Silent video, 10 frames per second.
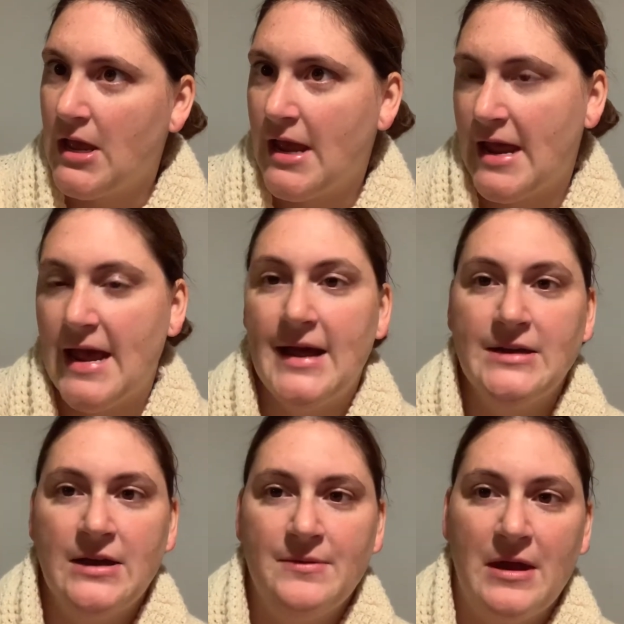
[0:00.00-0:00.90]

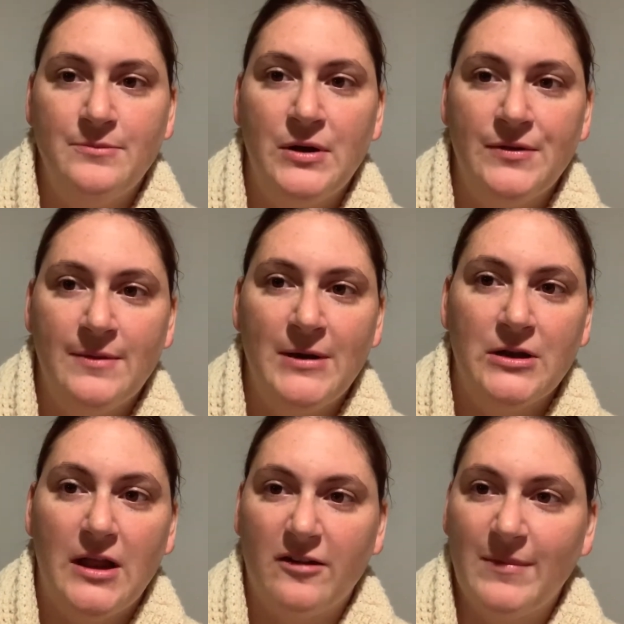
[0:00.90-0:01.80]
and then put them on a
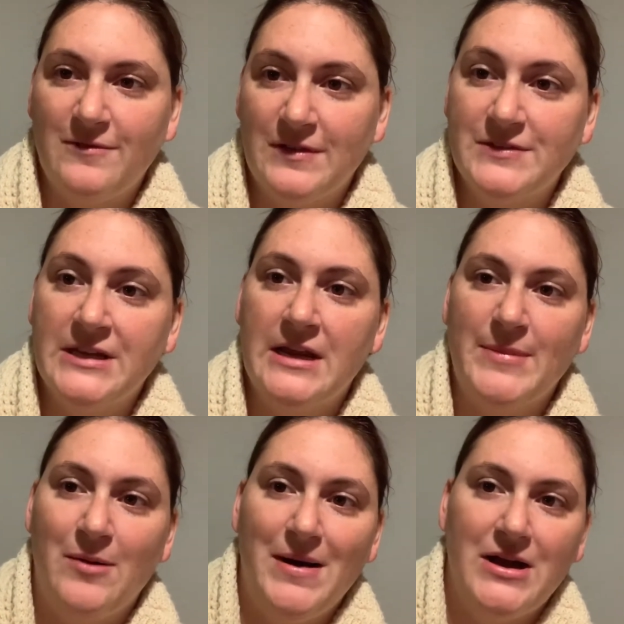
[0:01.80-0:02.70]
lot of my 15
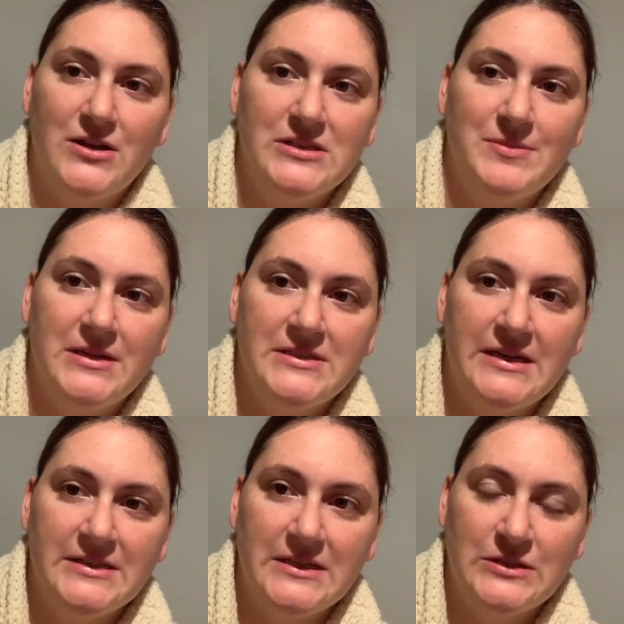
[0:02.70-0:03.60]
ml bottles, but it's
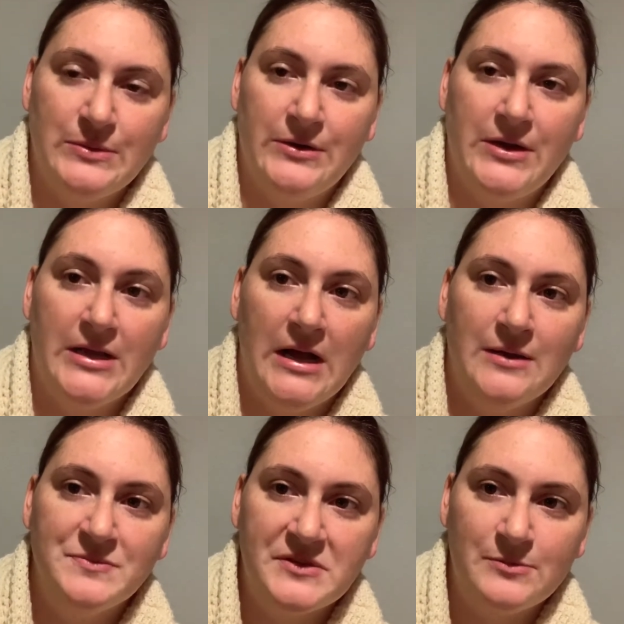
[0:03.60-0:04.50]
nice that this one already
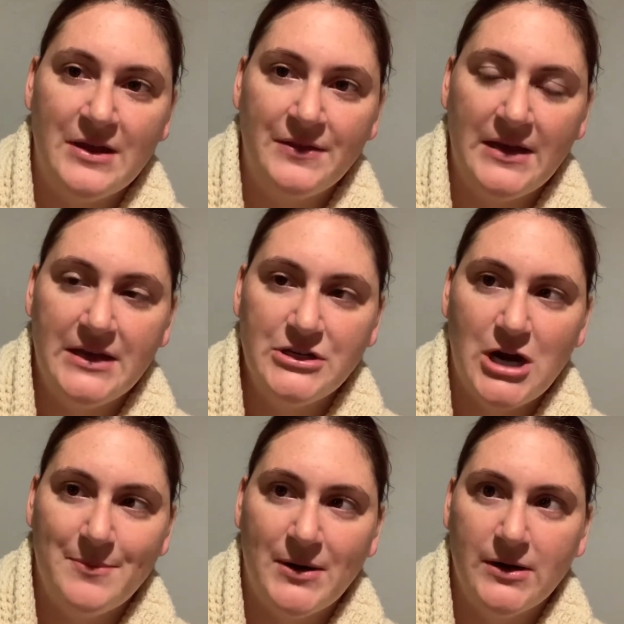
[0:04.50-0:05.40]
comes with a
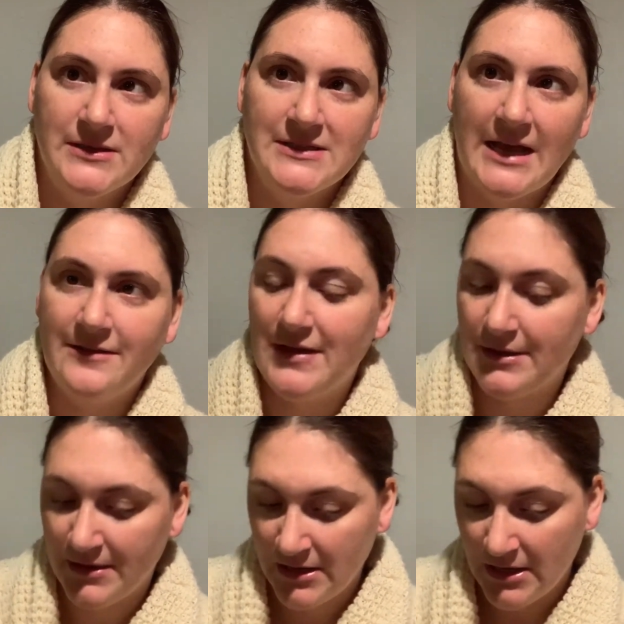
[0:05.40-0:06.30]
dropper inside of it.